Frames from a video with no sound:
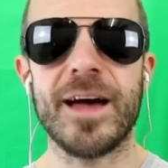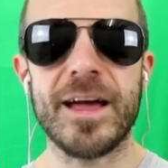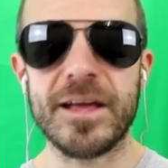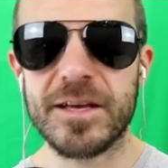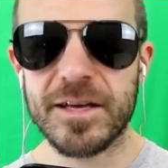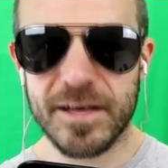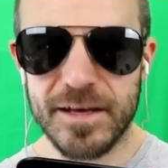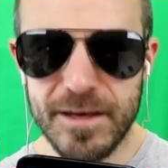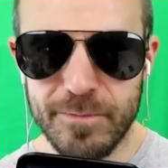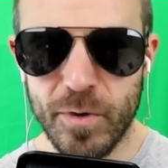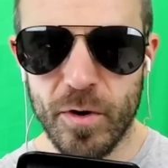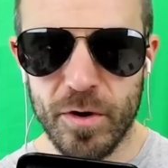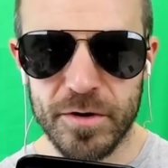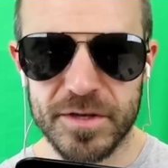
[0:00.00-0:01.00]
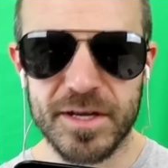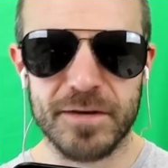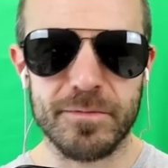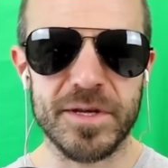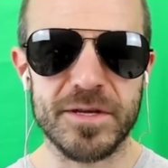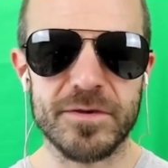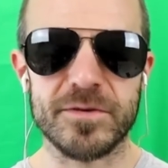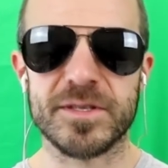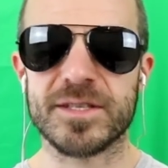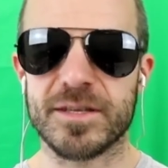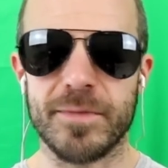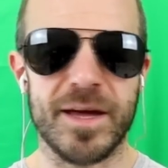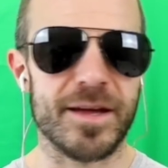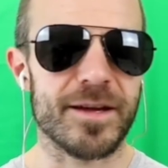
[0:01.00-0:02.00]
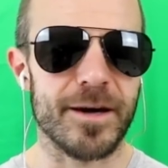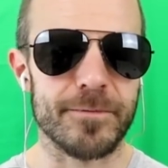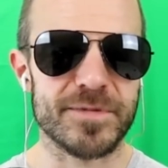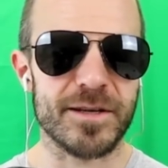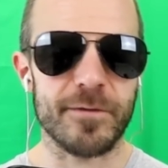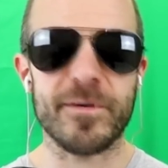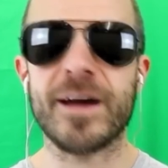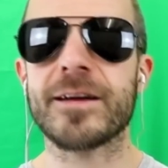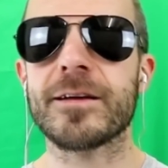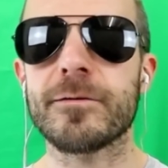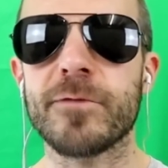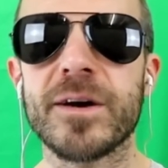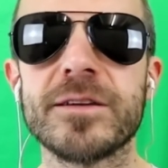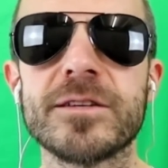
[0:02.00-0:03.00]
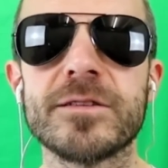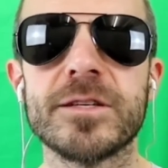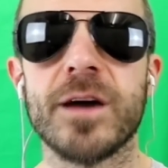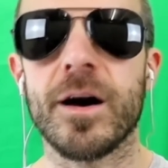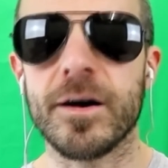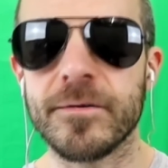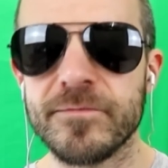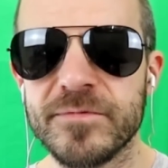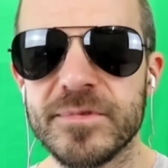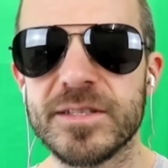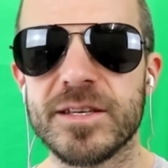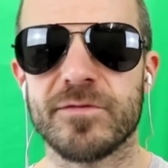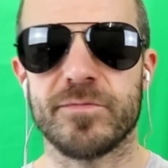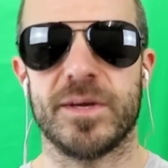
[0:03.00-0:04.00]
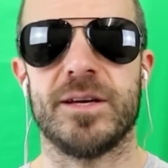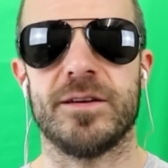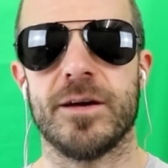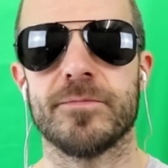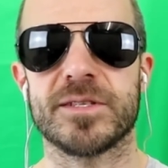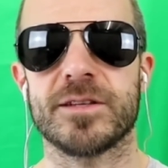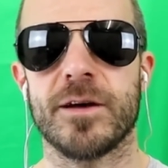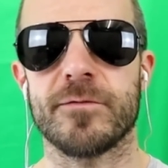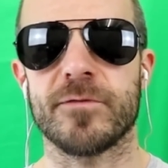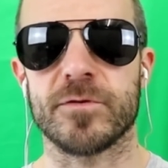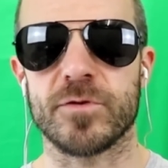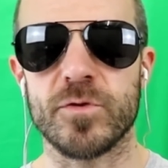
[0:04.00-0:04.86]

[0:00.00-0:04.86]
A keyboard can be used to make up stuff. I can find tons of made up stuff on